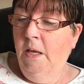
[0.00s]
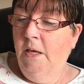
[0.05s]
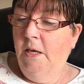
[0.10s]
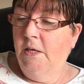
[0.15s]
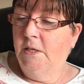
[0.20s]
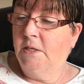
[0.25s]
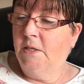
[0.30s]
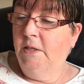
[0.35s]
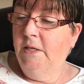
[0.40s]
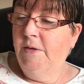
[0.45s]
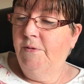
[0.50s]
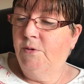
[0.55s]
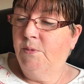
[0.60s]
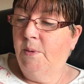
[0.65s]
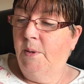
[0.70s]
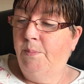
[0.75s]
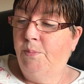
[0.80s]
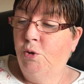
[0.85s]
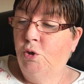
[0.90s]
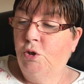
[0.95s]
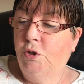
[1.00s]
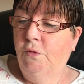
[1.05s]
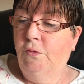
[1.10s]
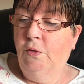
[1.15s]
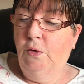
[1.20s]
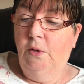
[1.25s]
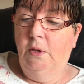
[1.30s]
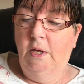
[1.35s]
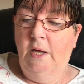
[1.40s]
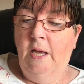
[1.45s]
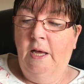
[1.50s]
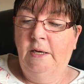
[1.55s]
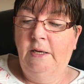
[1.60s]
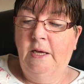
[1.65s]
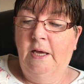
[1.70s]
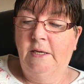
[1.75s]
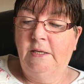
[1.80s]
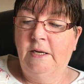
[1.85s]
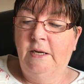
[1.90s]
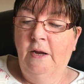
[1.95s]
Its leaves were beautiful, and
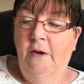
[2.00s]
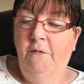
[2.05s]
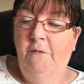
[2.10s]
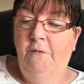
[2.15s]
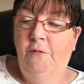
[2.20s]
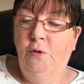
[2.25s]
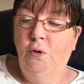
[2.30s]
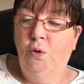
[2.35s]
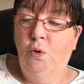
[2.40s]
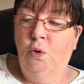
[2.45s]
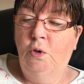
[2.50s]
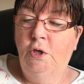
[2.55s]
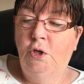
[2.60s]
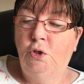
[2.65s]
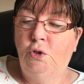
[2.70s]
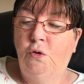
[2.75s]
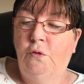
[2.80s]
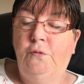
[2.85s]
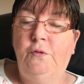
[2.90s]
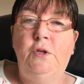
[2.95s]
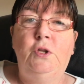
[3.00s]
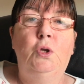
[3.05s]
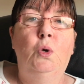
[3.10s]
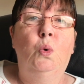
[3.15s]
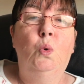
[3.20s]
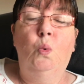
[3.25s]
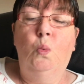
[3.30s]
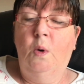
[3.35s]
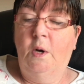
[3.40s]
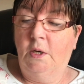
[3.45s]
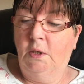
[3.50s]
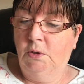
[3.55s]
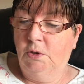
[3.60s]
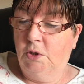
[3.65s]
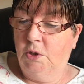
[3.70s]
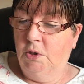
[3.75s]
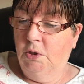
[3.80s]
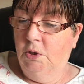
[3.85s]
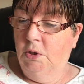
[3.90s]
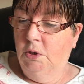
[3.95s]
it had enough fruit on it to feed the whole
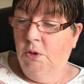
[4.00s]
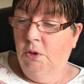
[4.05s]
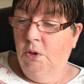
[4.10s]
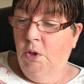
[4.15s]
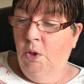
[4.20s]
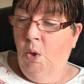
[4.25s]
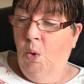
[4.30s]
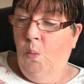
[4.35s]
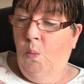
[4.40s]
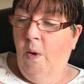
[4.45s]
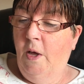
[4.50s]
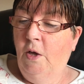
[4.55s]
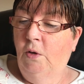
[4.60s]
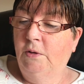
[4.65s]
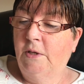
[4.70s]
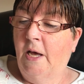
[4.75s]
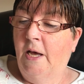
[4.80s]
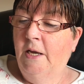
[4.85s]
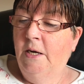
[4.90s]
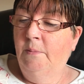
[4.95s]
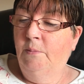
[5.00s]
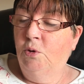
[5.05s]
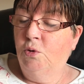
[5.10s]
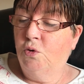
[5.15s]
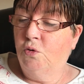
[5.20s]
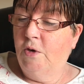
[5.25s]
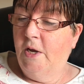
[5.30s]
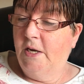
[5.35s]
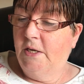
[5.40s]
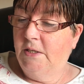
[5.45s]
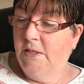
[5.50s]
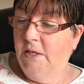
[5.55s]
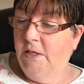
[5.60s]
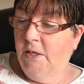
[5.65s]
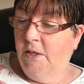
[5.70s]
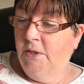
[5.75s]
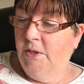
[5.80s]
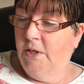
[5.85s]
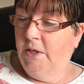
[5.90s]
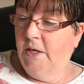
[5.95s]
world. Wild animals
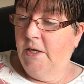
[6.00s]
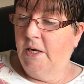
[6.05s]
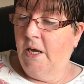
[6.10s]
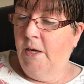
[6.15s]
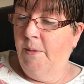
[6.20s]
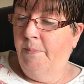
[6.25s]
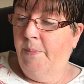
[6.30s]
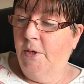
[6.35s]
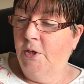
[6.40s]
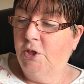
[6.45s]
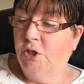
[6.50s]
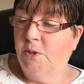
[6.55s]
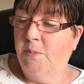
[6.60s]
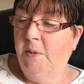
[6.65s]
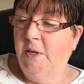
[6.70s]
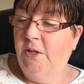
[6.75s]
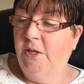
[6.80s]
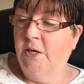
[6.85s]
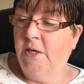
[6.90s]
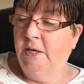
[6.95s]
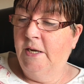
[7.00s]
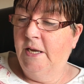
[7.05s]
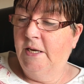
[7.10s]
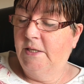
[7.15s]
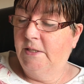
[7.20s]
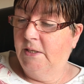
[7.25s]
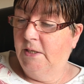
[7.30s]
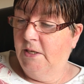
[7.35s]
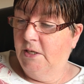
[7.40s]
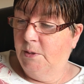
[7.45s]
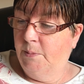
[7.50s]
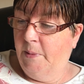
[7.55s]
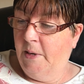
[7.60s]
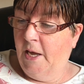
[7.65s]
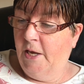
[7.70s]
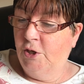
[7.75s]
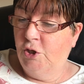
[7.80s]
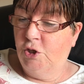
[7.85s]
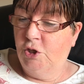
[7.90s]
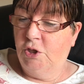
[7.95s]
rested under it, and birds made their nests in its
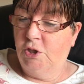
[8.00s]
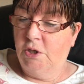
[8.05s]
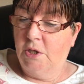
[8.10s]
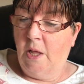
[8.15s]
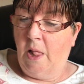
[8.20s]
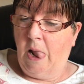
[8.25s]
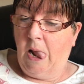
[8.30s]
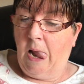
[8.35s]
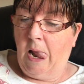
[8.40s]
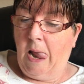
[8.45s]
branches.